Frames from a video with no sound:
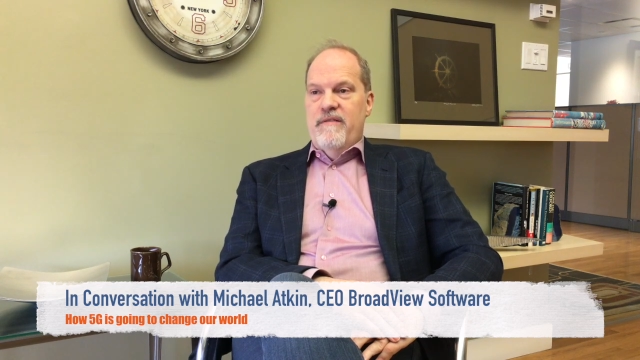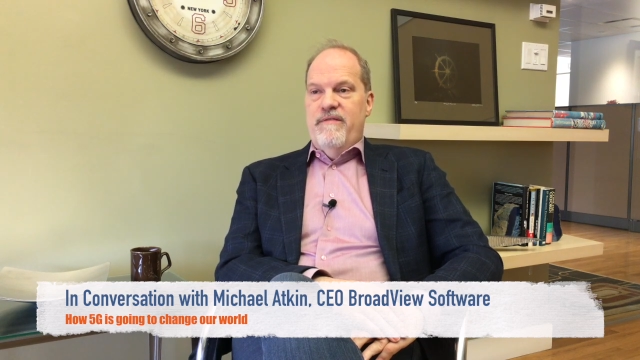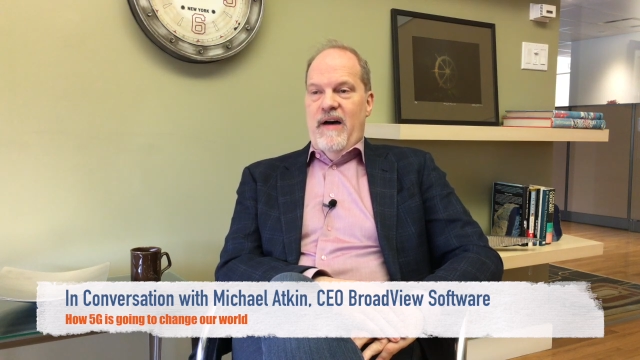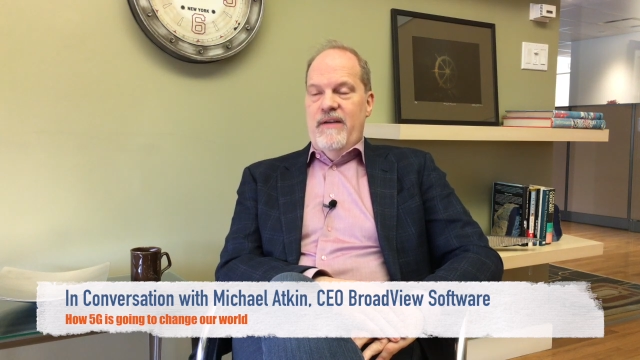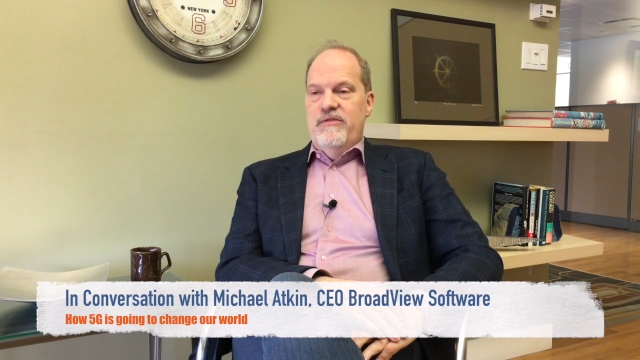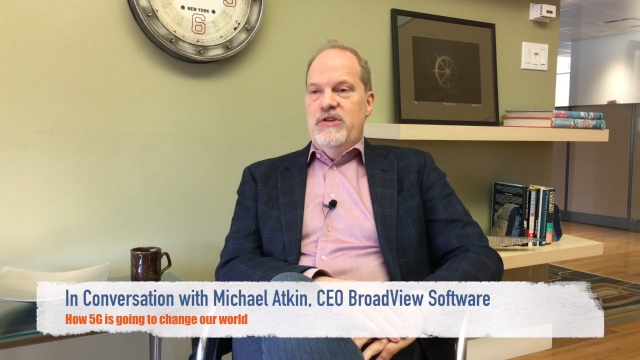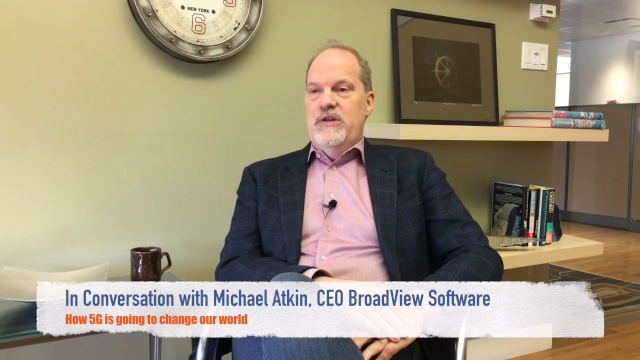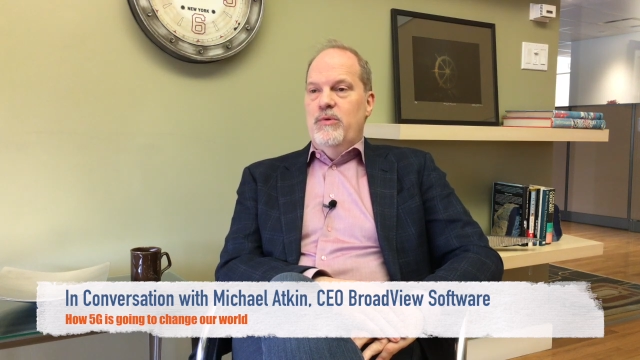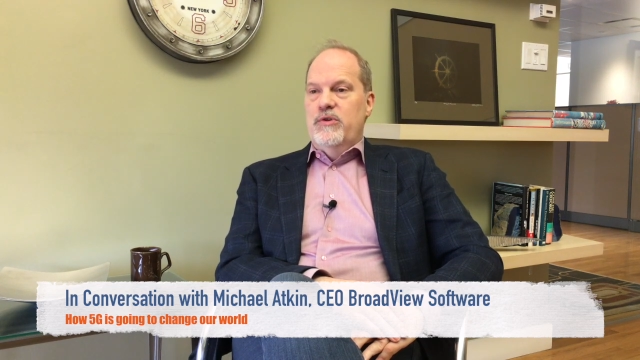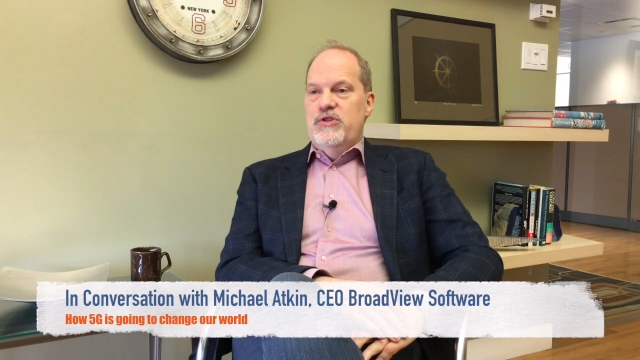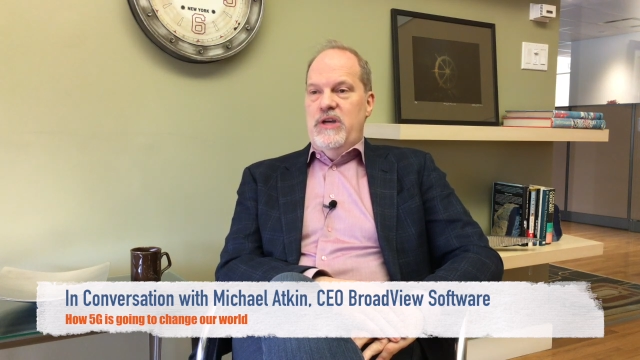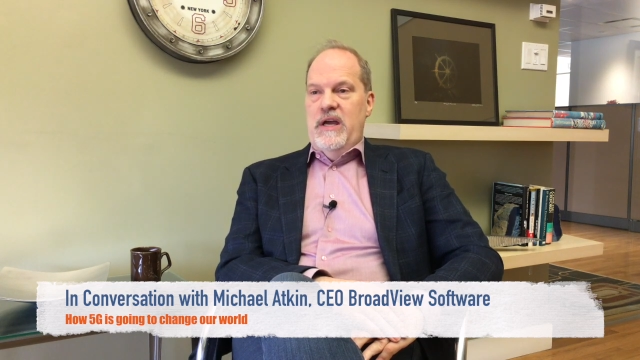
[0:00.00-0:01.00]
5G
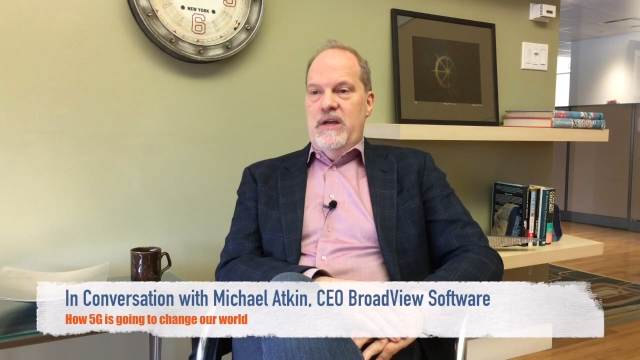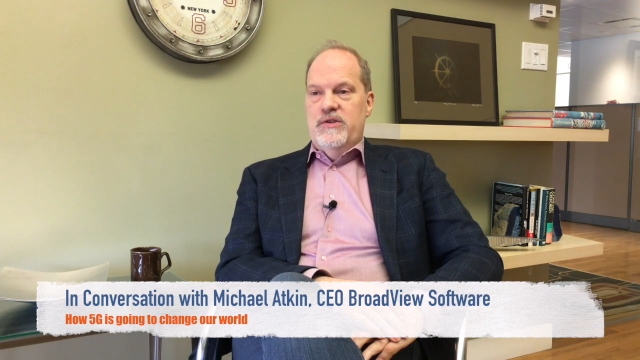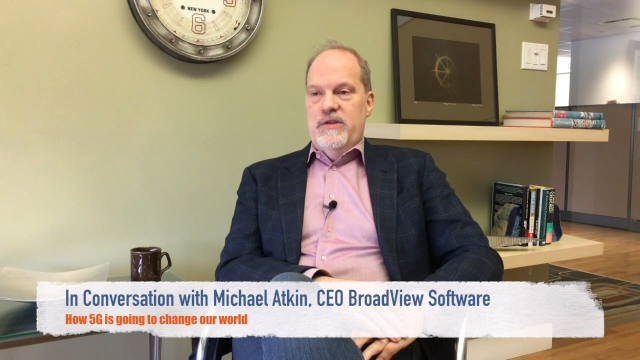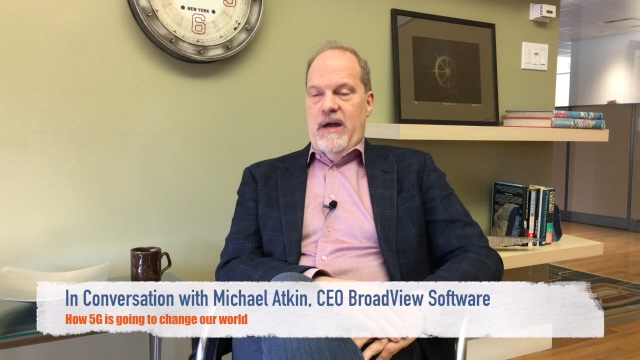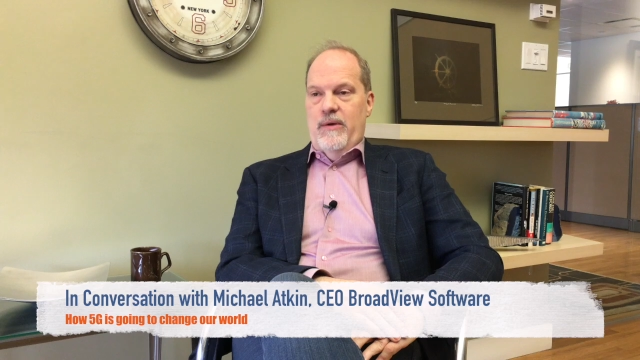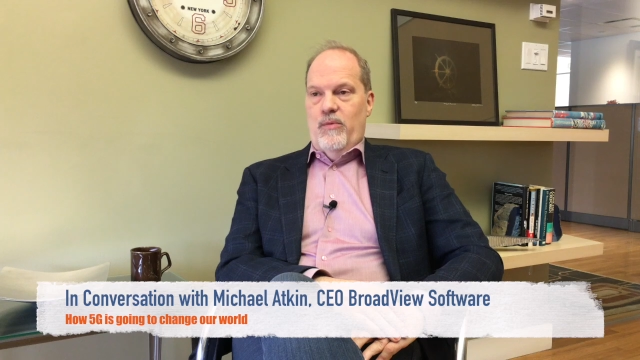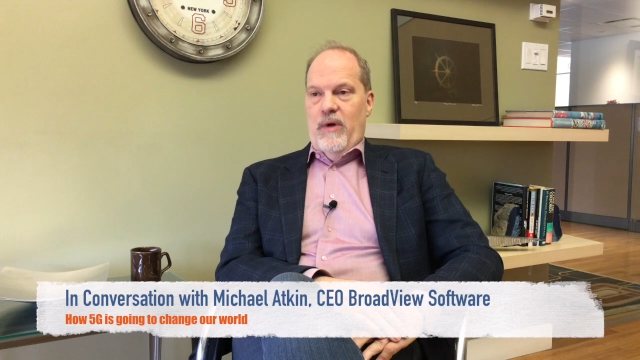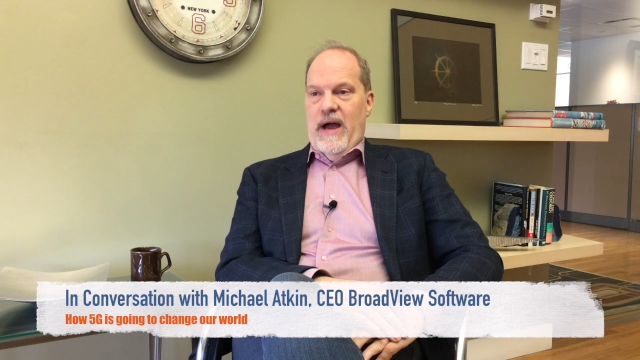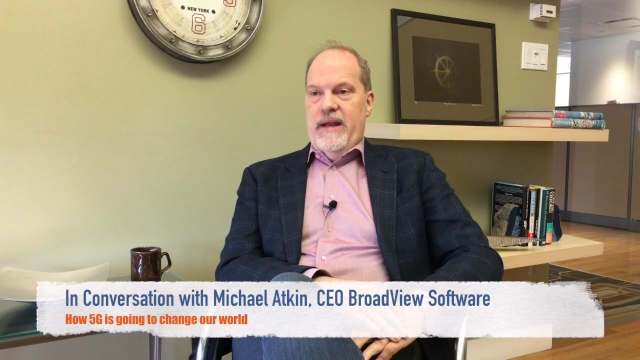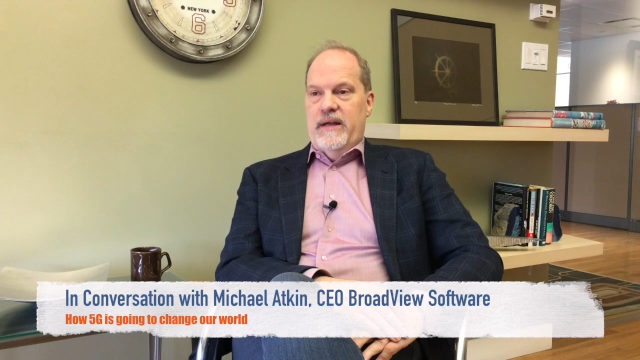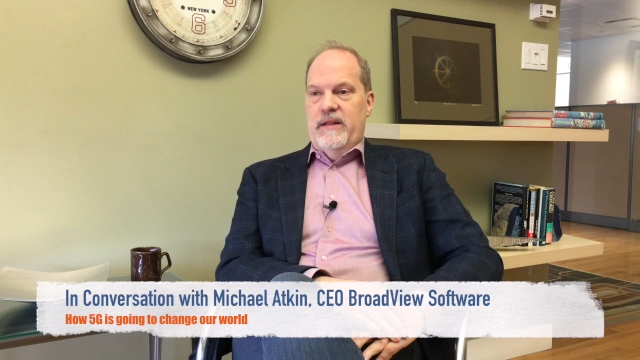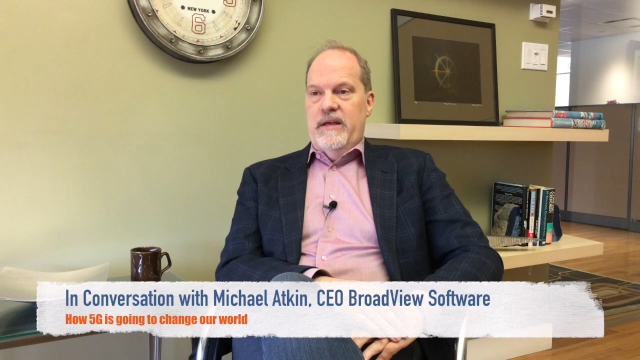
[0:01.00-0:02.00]
will change that
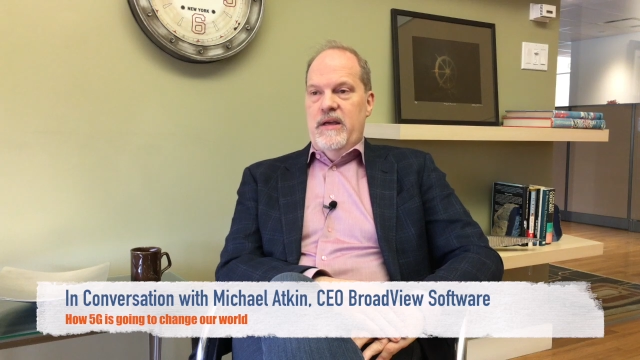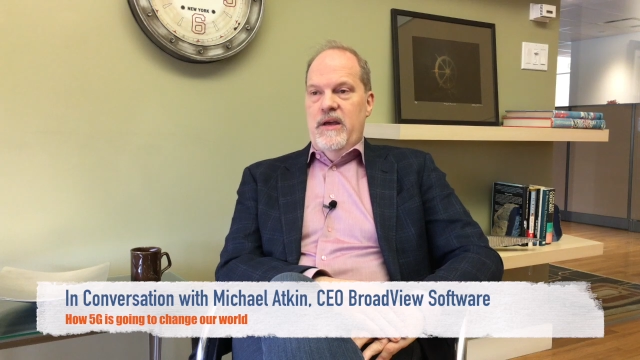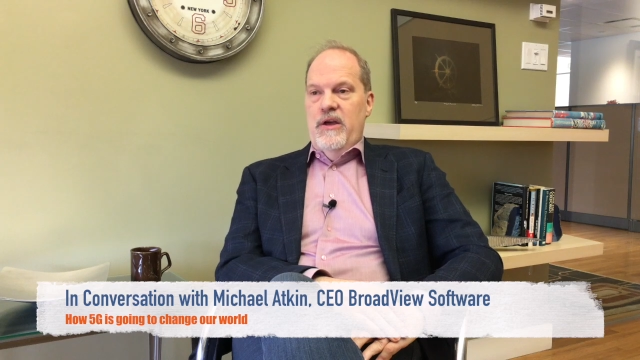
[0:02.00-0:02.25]
radically.